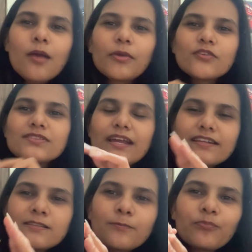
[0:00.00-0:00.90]
because that
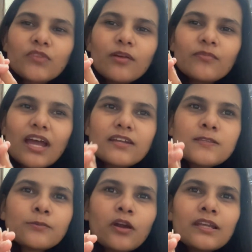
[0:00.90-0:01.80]
is
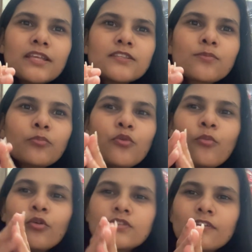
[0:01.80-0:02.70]
what leads to
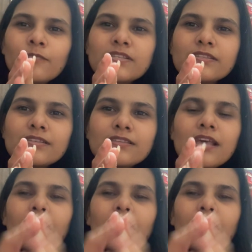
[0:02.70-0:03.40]
most of business